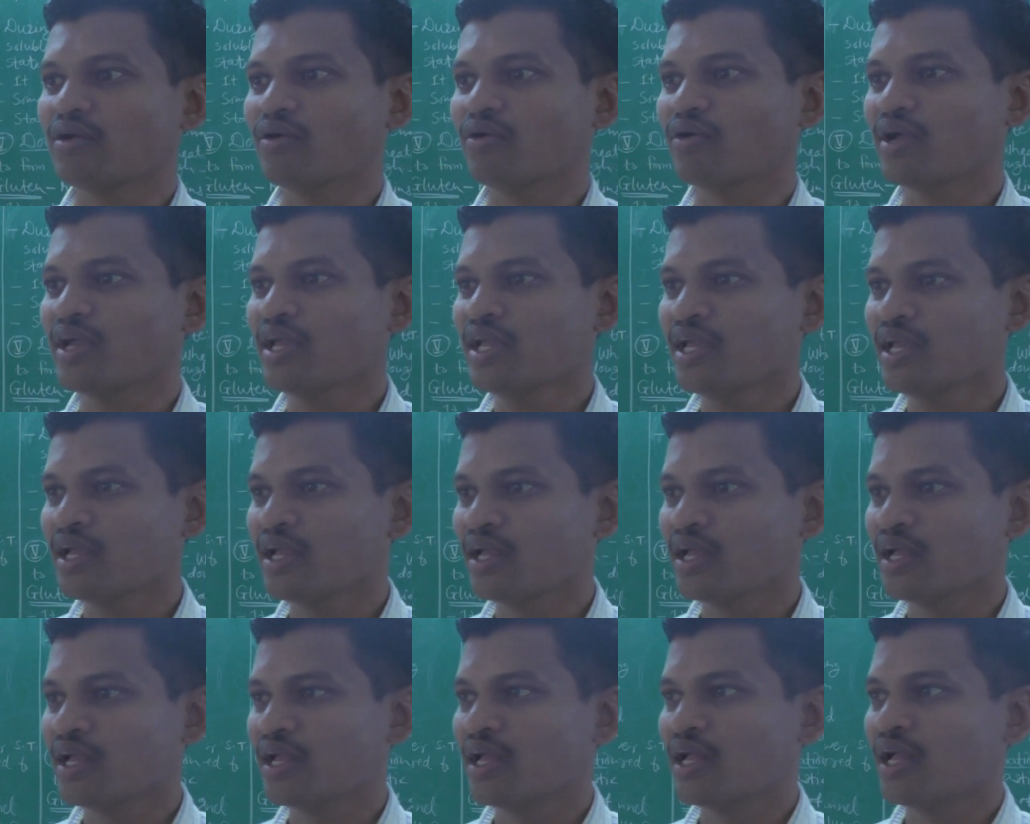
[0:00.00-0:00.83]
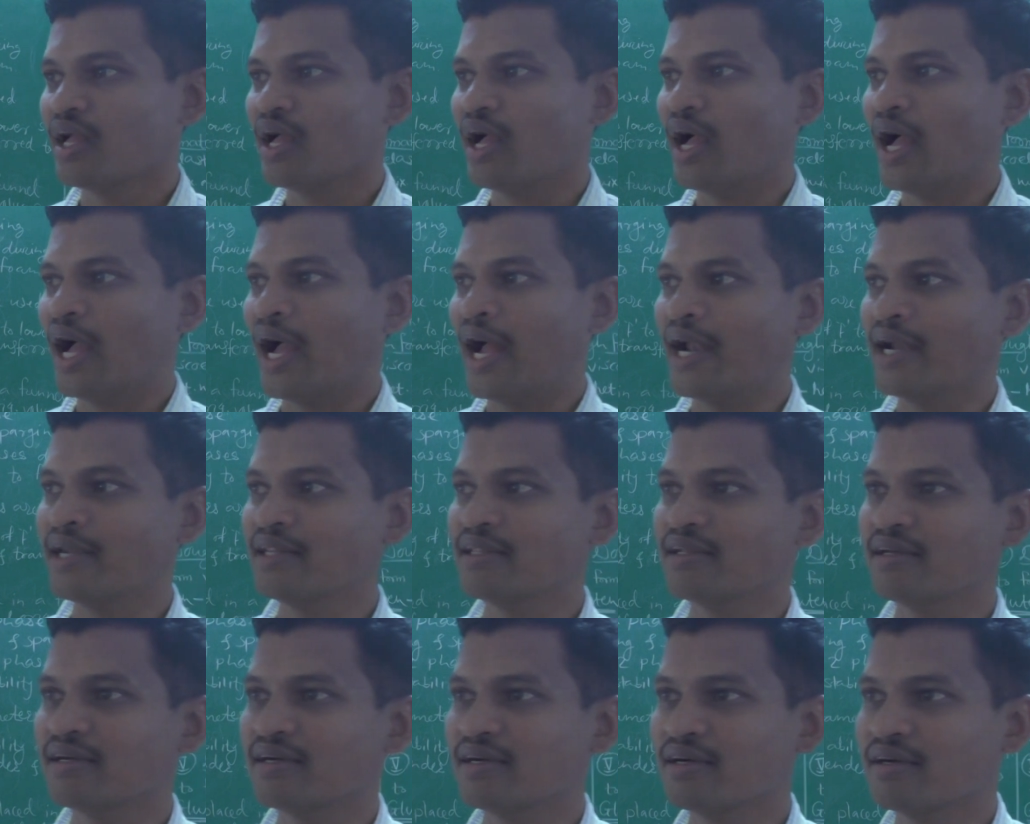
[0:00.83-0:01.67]
Okay,
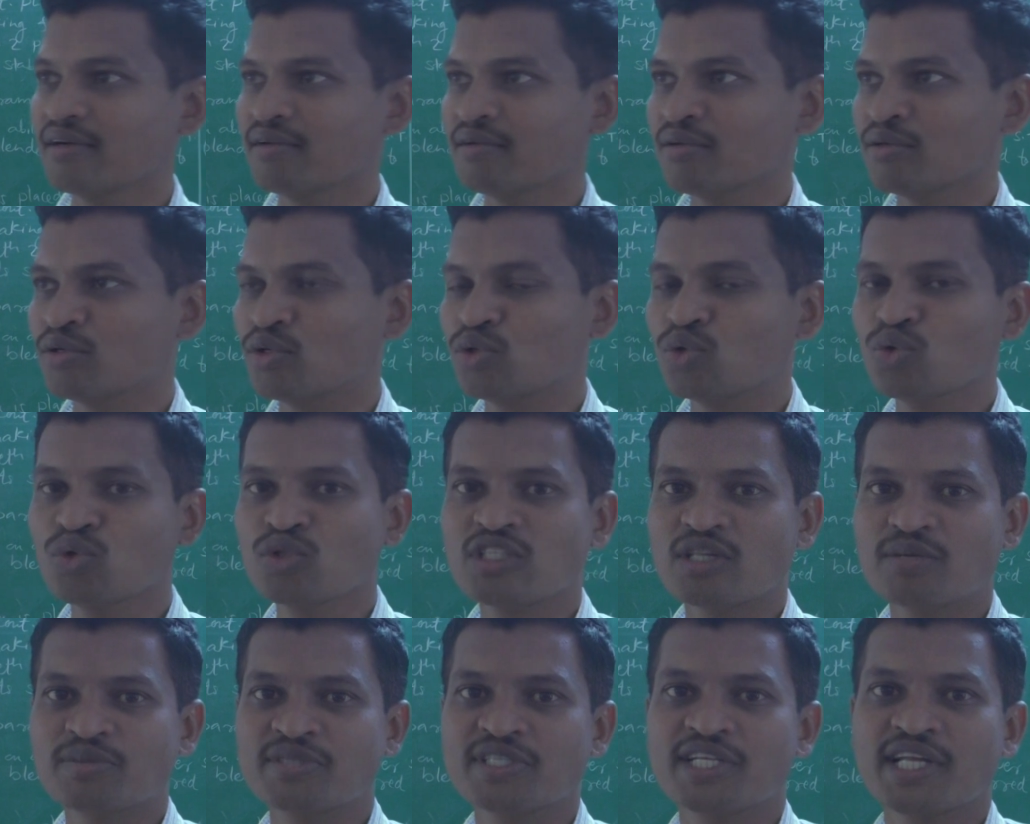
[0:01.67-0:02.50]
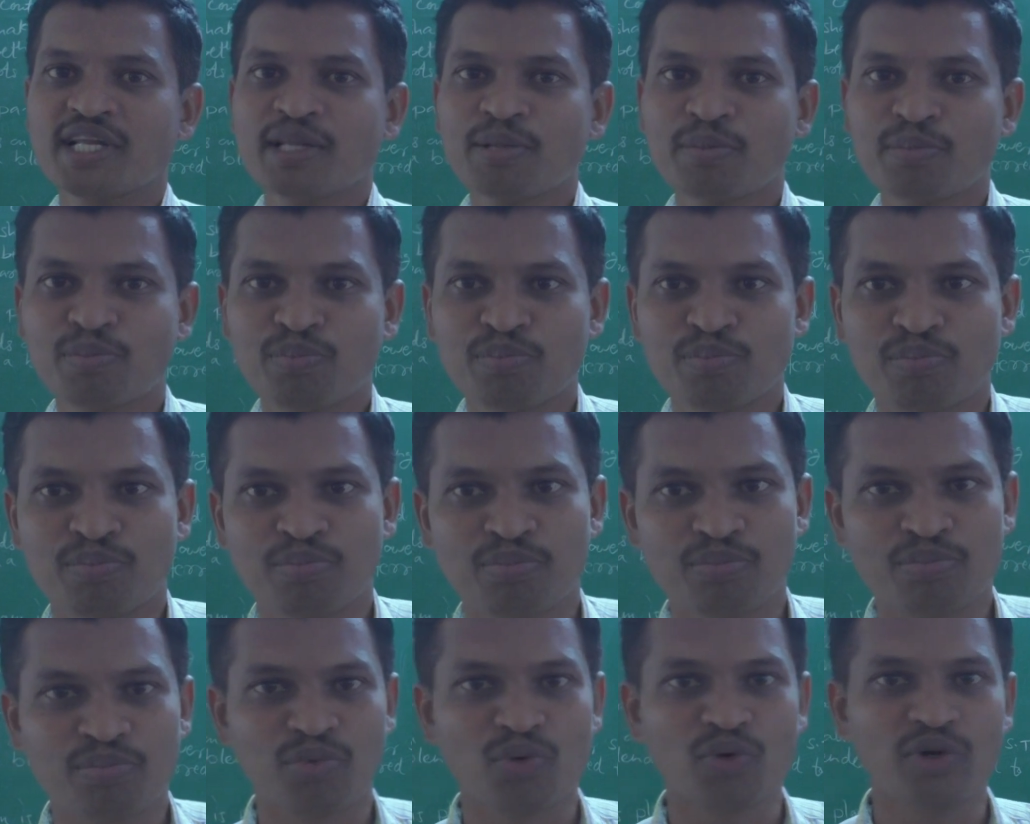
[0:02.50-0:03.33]
and two subsidiary
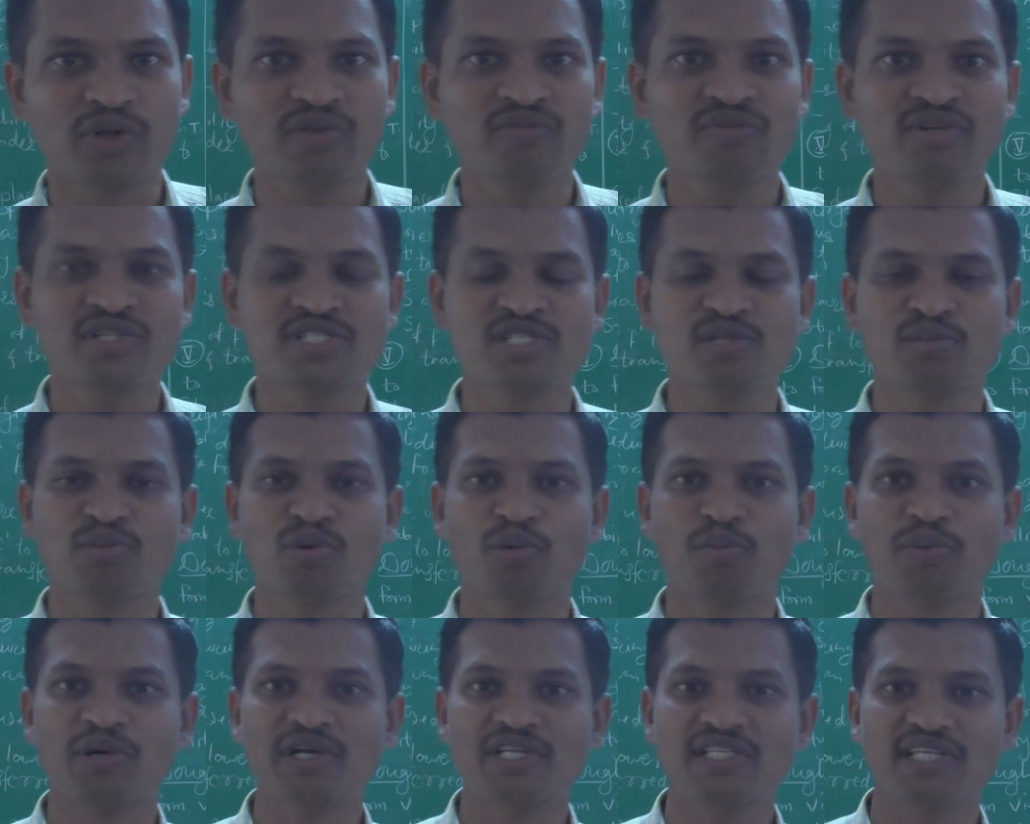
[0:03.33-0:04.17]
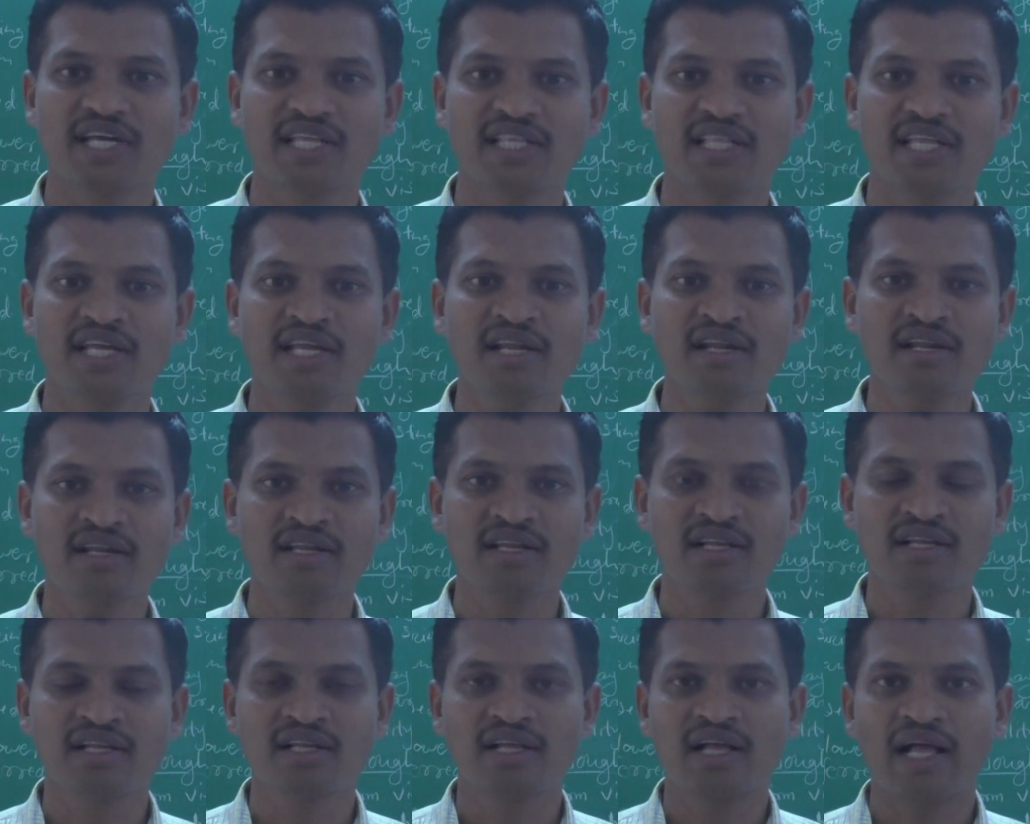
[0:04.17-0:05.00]
protein functional properties are there,
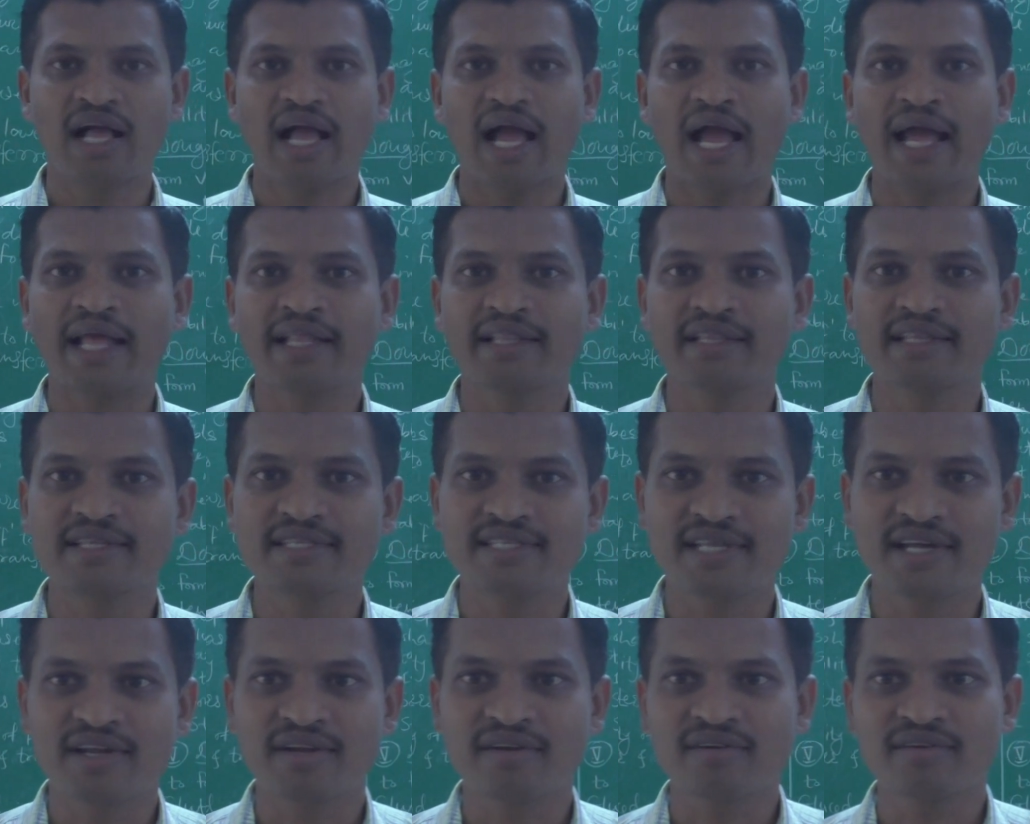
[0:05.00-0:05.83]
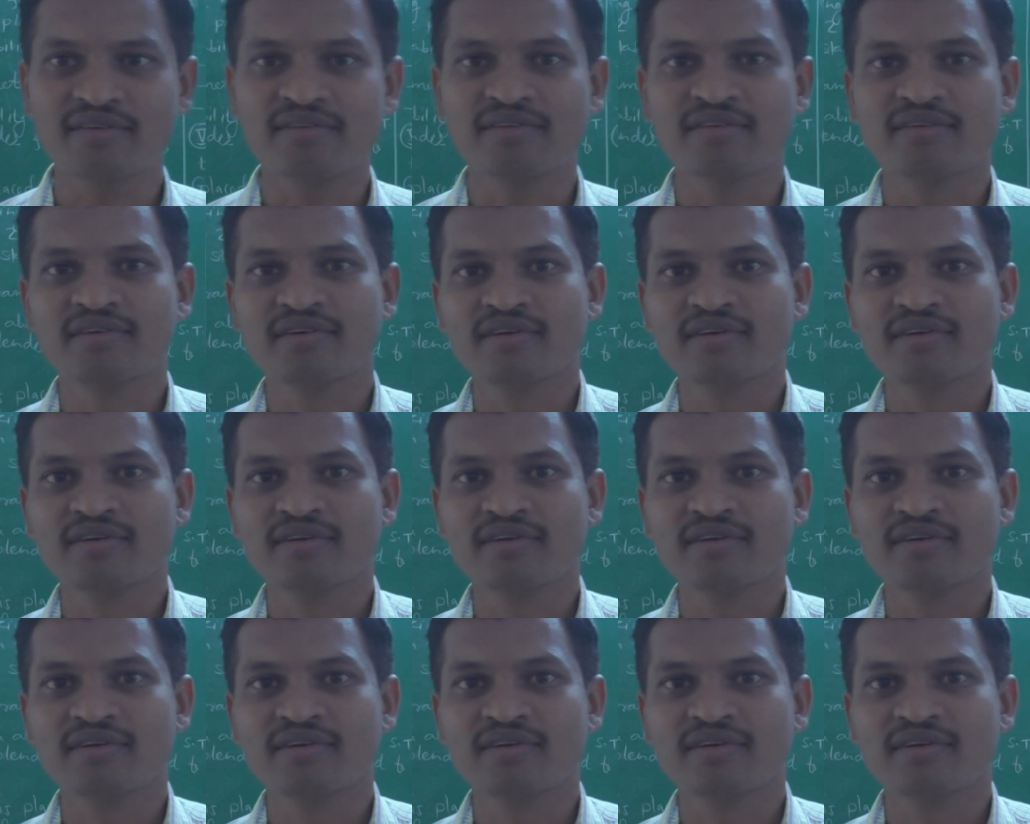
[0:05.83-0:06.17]
and these are